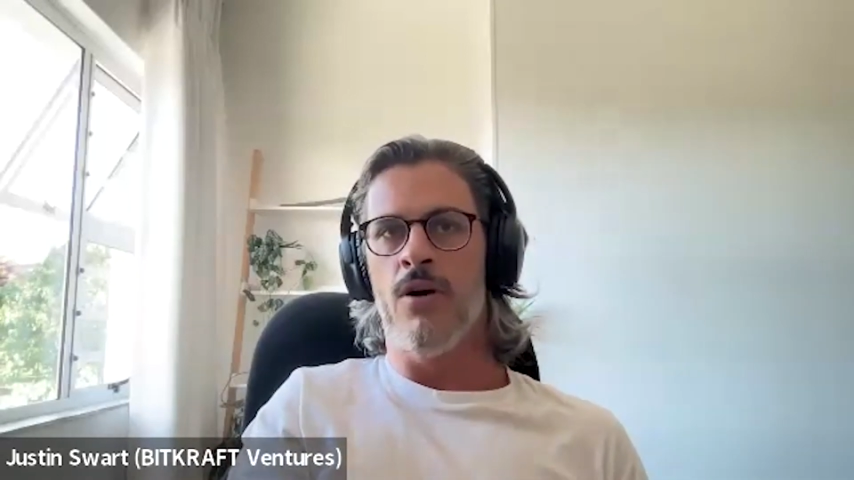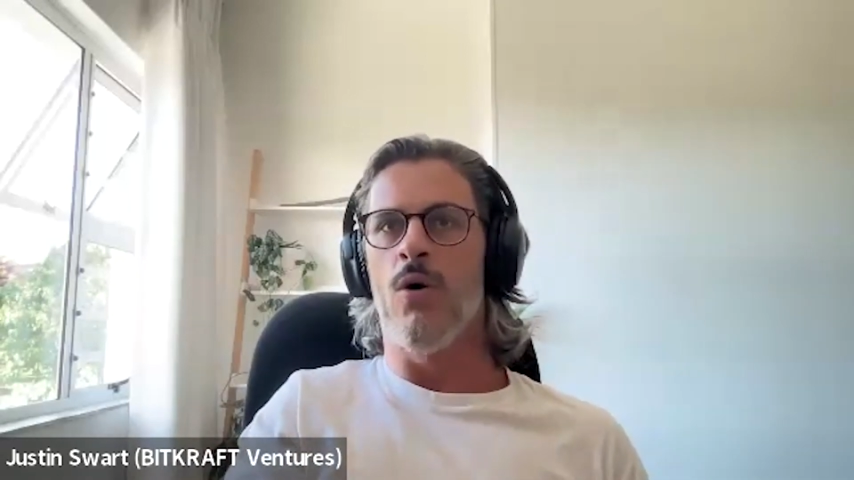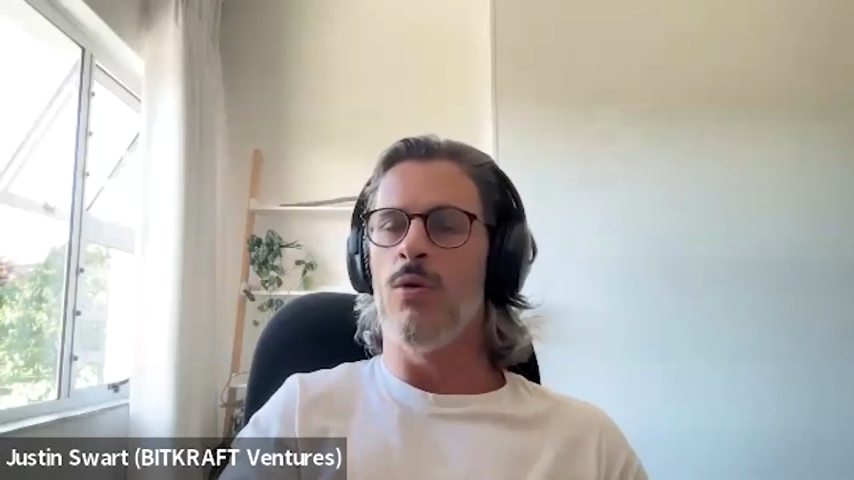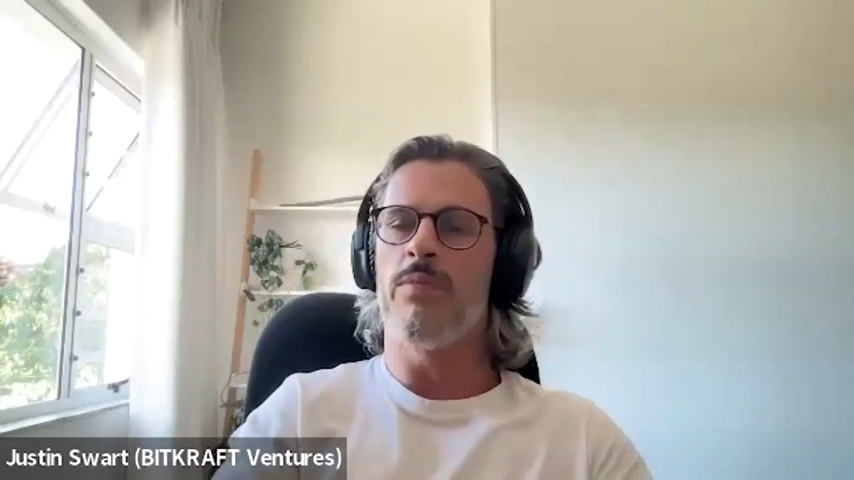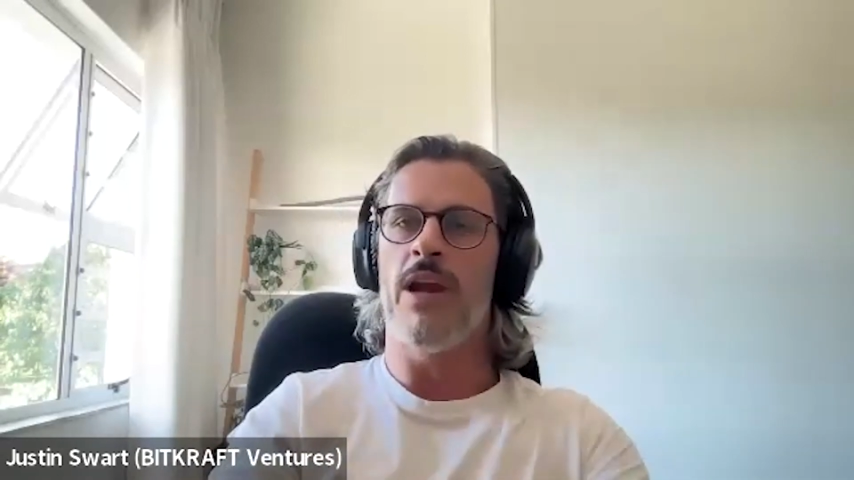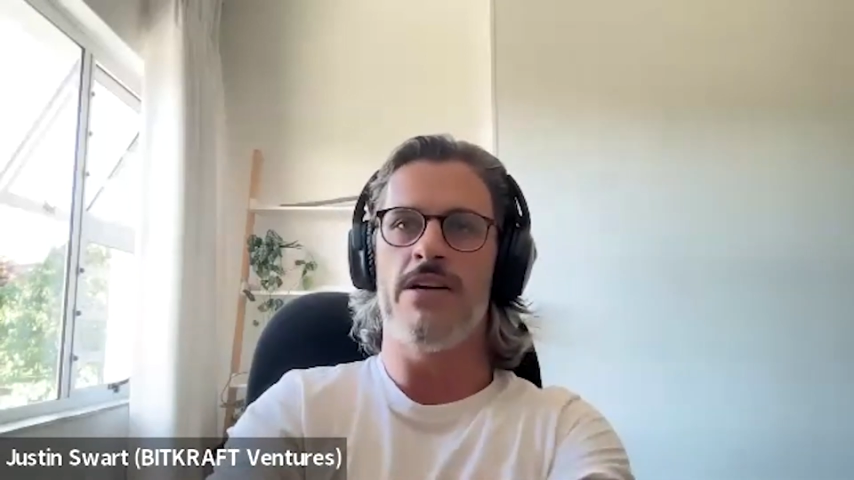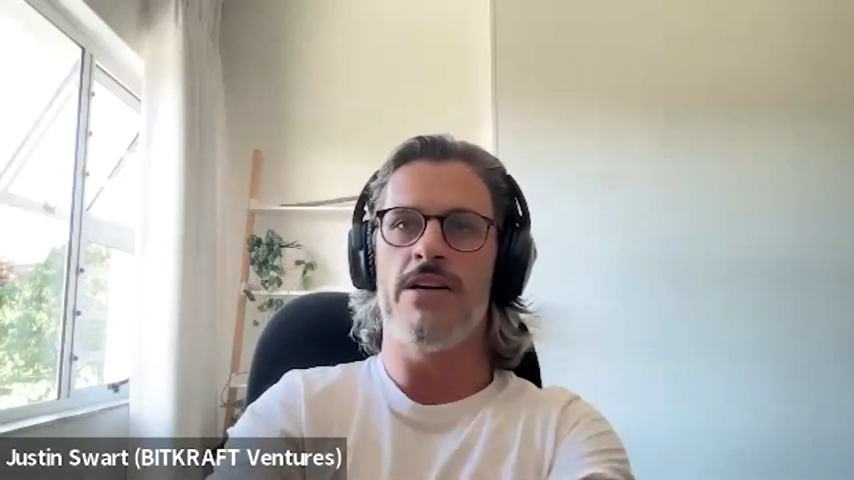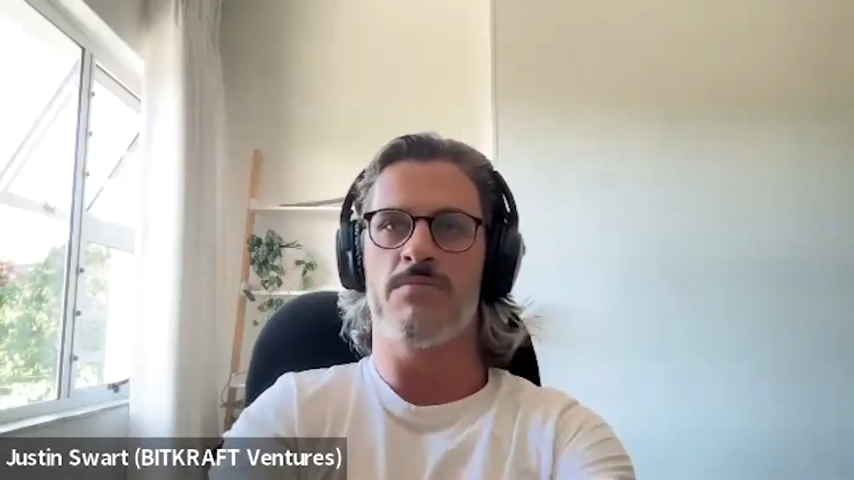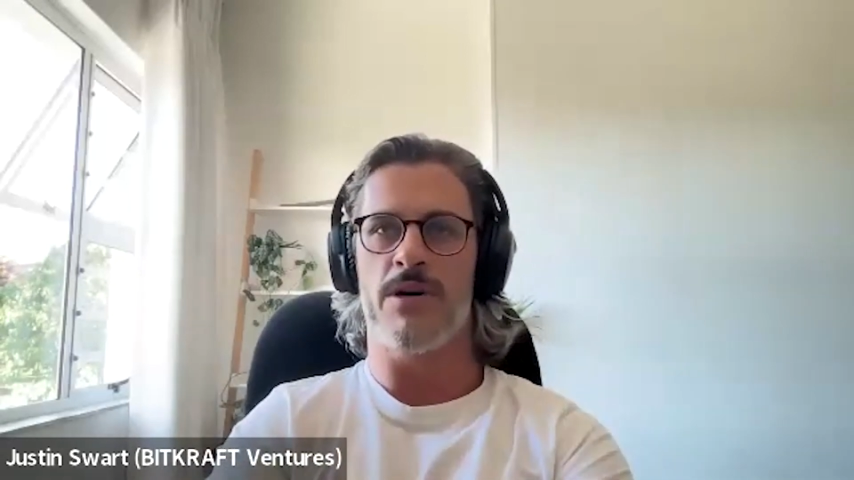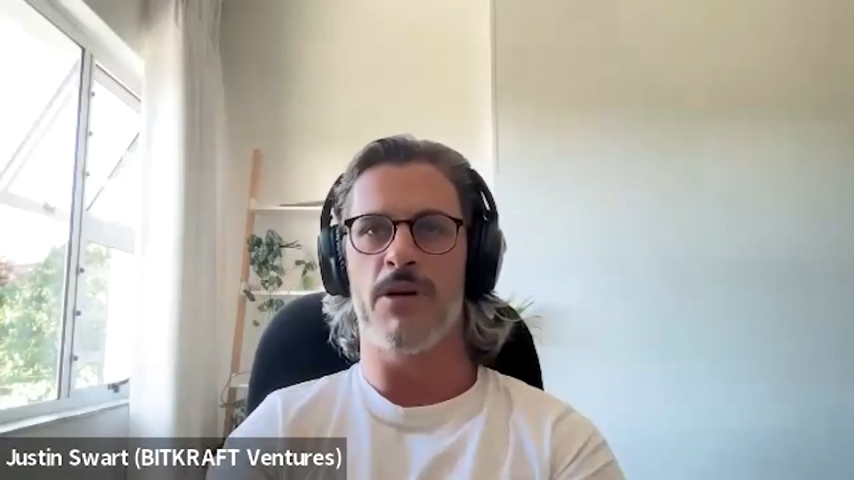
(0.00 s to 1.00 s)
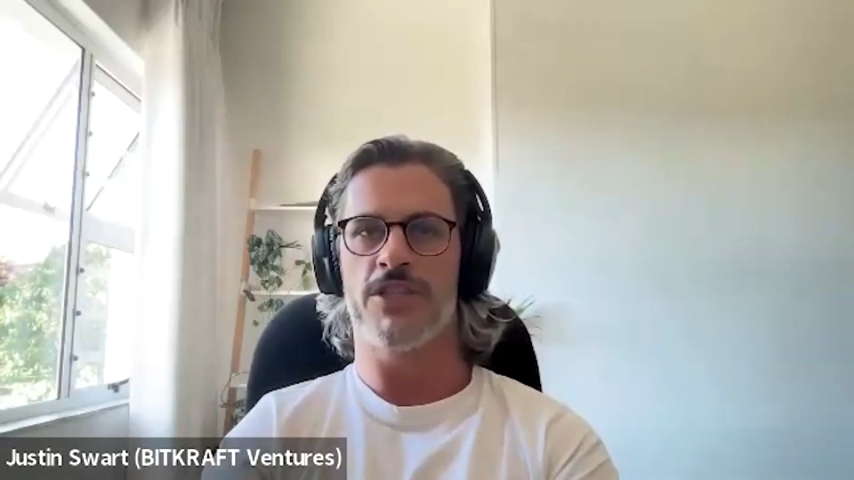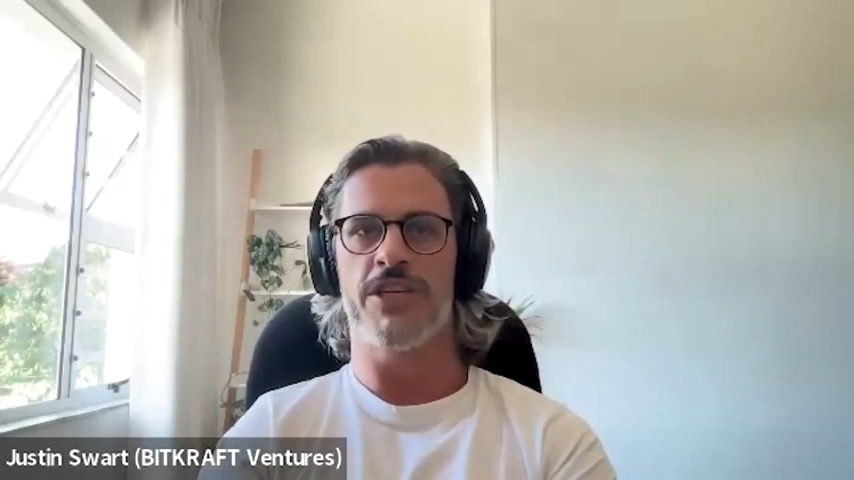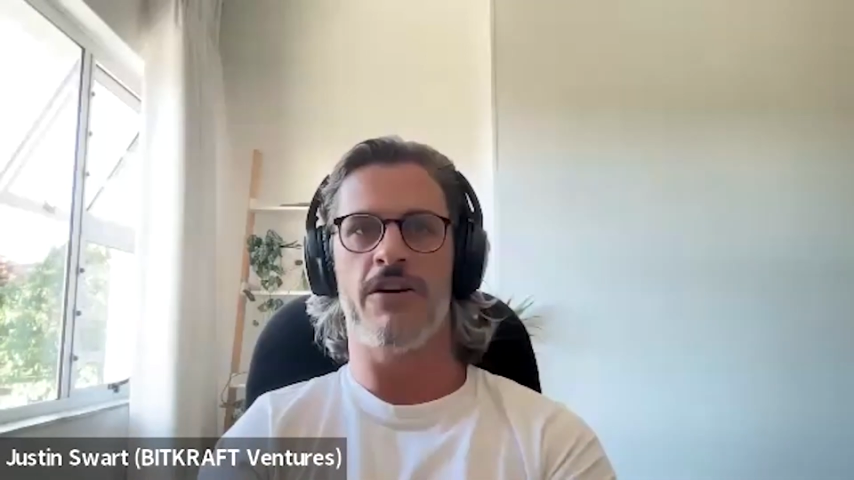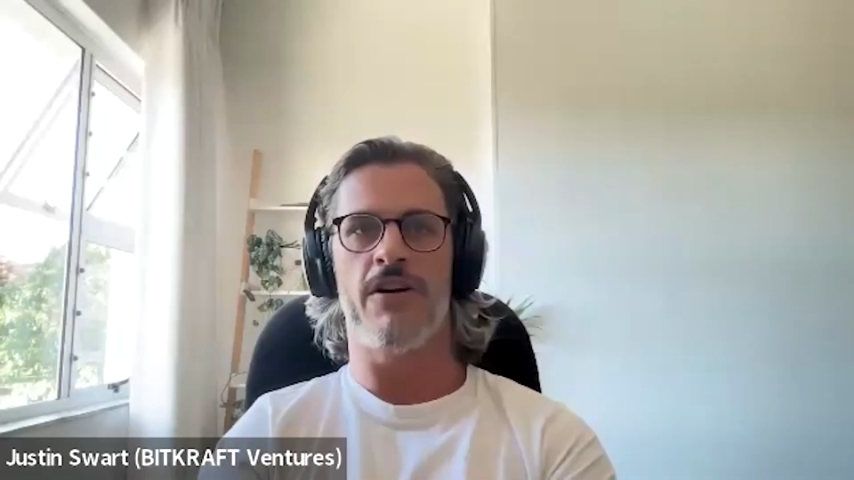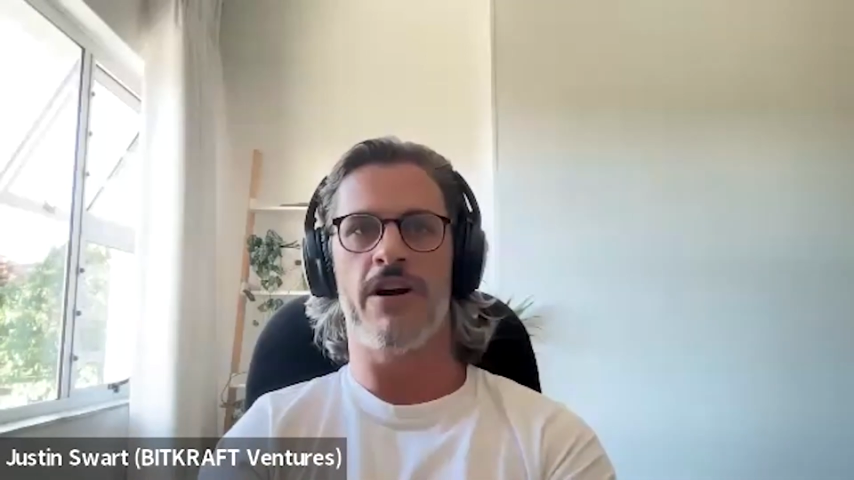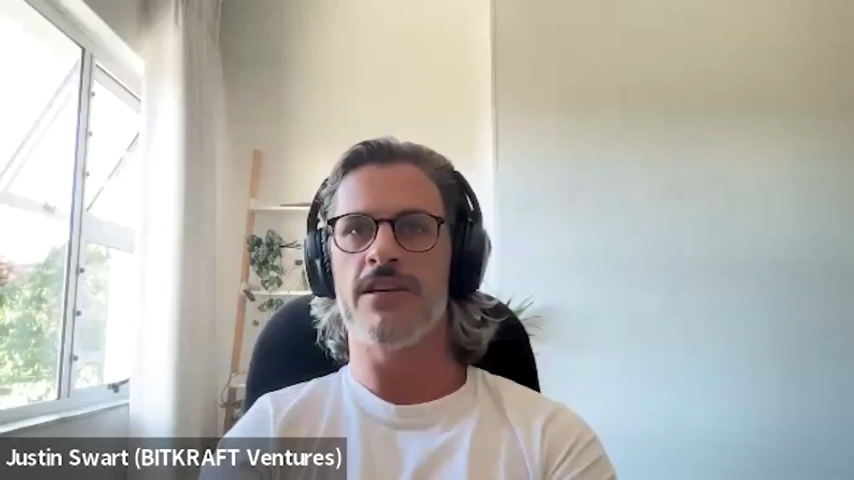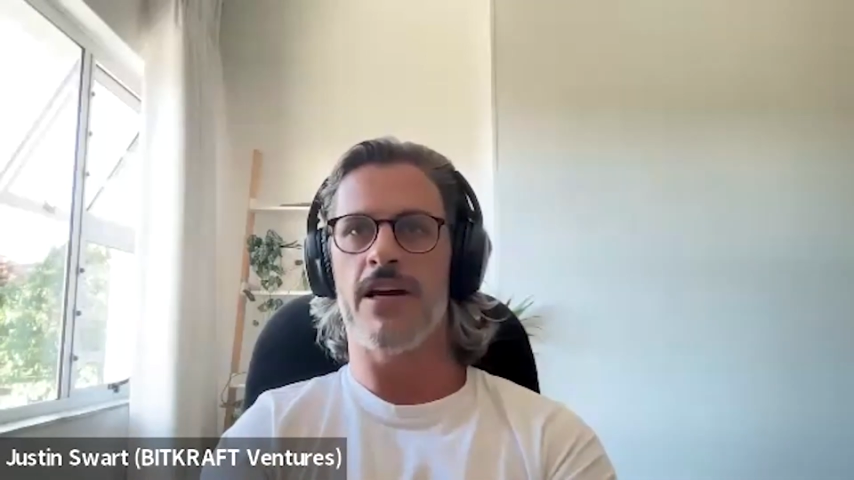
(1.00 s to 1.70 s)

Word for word: all players pretty much generate